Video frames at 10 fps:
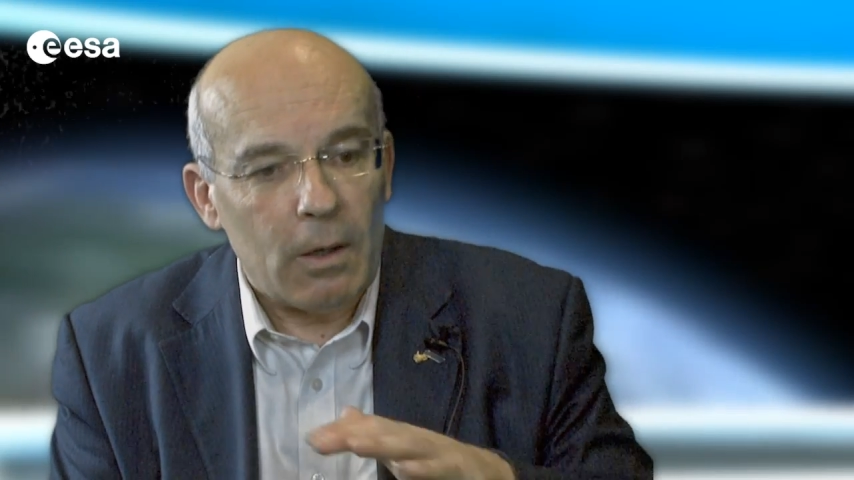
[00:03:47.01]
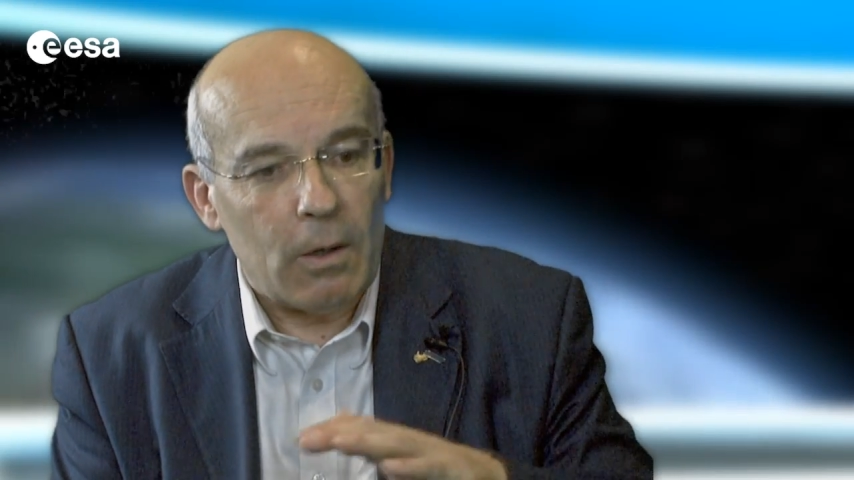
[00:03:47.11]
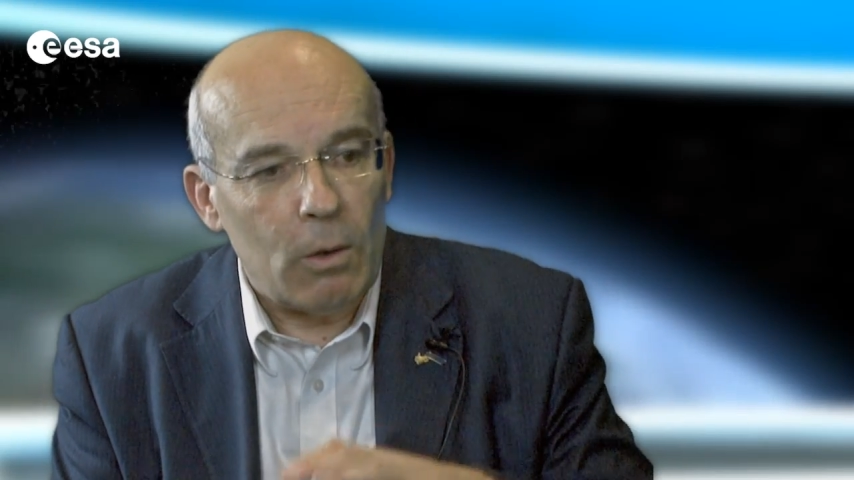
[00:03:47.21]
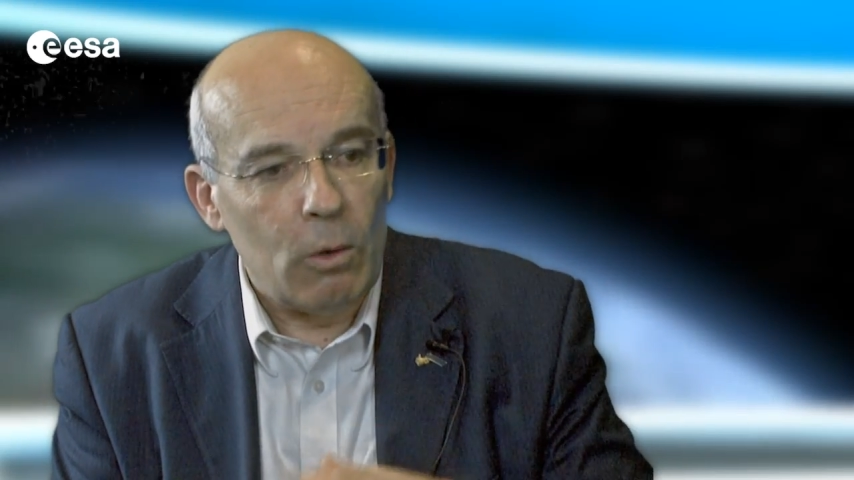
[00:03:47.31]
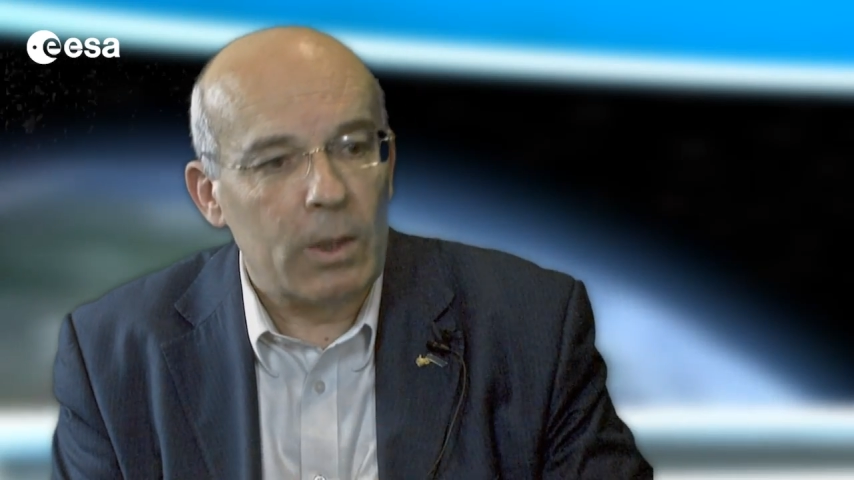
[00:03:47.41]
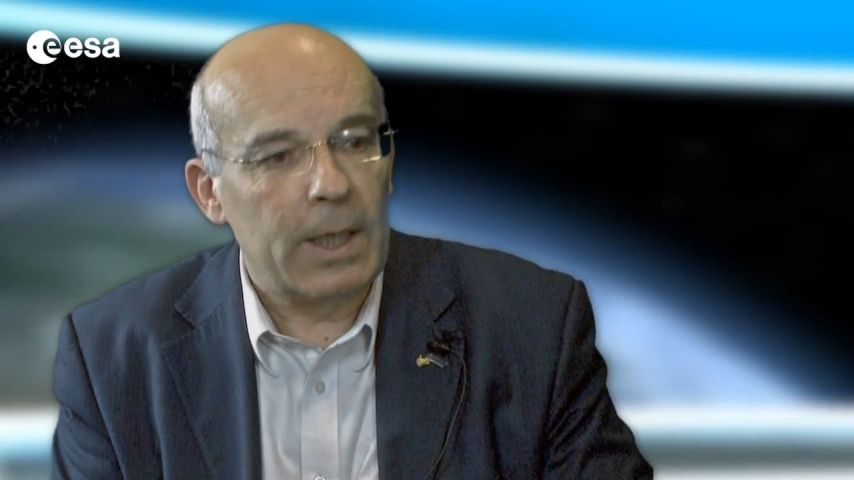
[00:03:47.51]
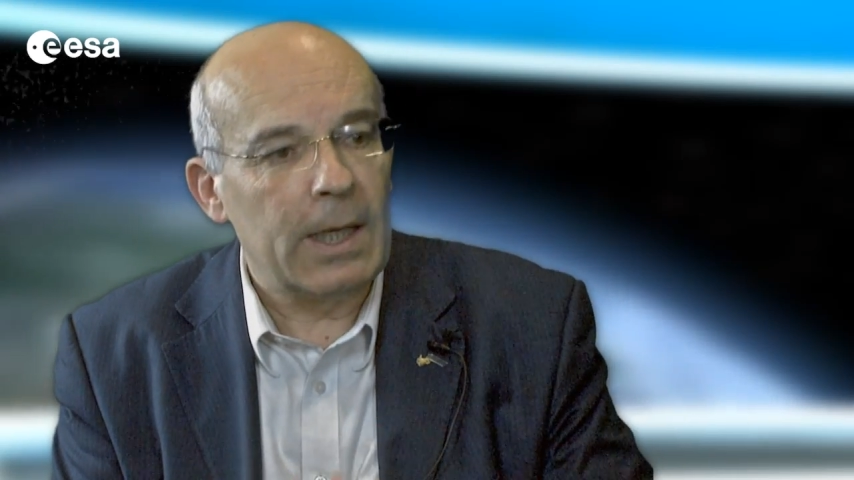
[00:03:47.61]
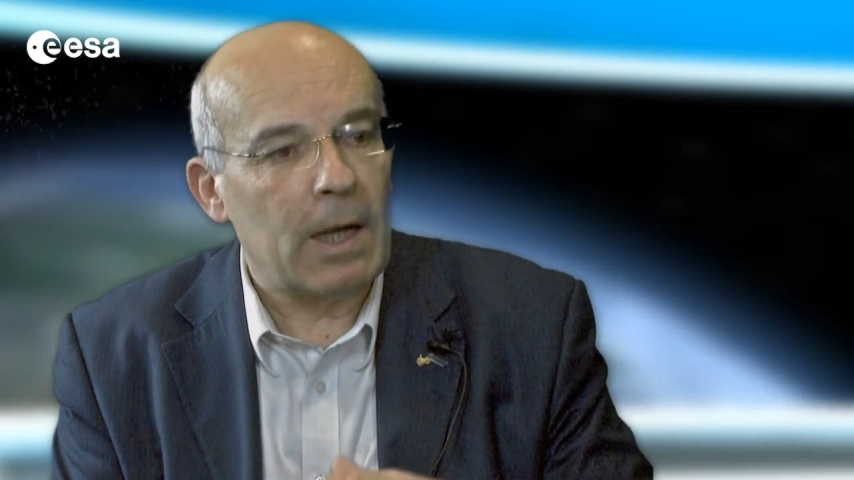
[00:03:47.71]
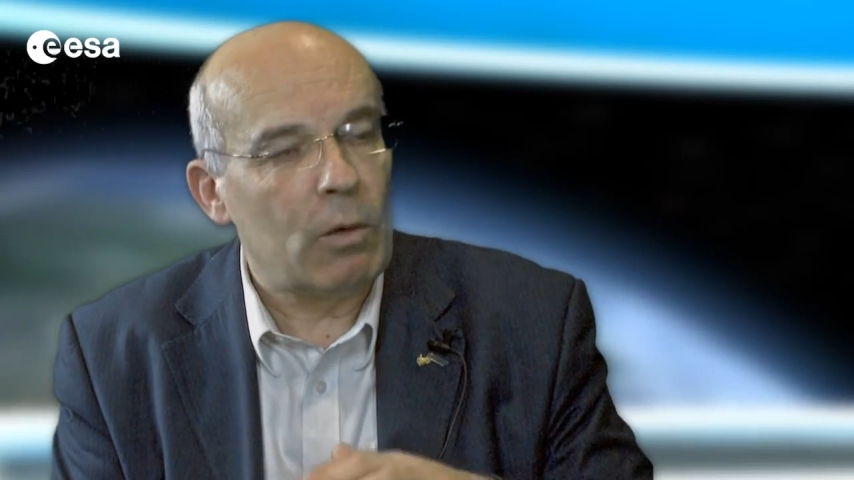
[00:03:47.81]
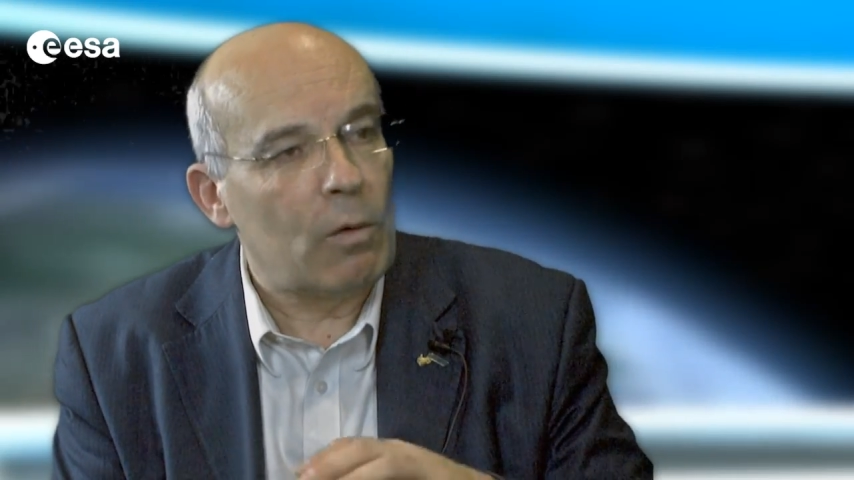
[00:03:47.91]

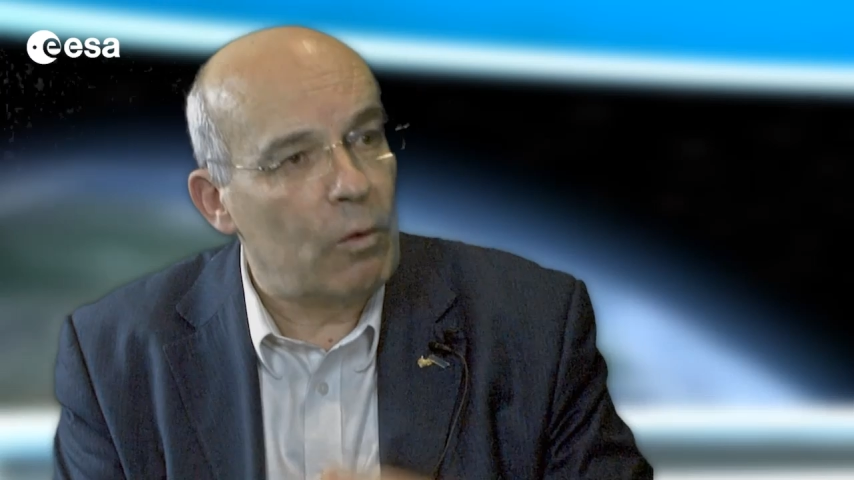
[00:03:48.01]
looking at the